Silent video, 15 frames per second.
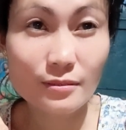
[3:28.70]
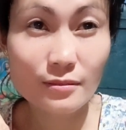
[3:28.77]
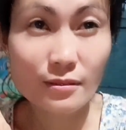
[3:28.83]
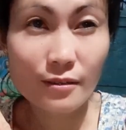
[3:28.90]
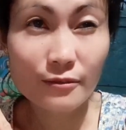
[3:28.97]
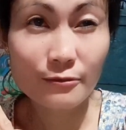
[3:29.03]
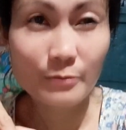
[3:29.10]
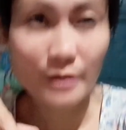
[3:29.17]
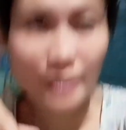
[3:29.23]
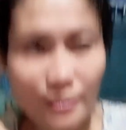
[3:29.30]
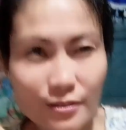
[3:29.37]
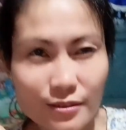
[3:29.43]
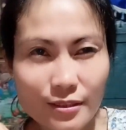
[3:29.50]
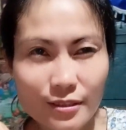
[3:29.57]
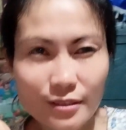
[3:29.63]
to have my
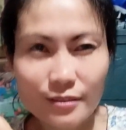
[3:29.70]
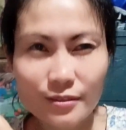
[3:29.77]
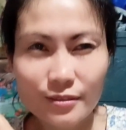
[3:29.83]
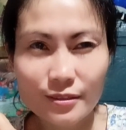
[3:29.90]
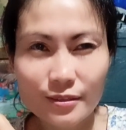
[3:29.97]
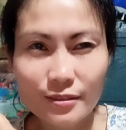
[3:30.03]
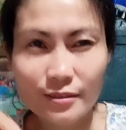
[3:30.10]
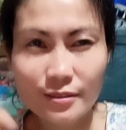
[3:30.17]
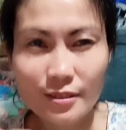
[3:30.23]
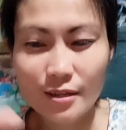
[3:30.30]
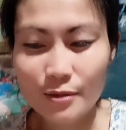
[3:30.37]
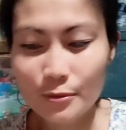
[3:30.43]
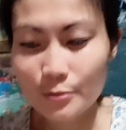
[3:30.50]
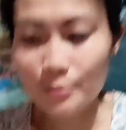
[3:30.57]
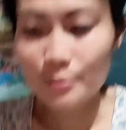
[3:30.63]
dinner now.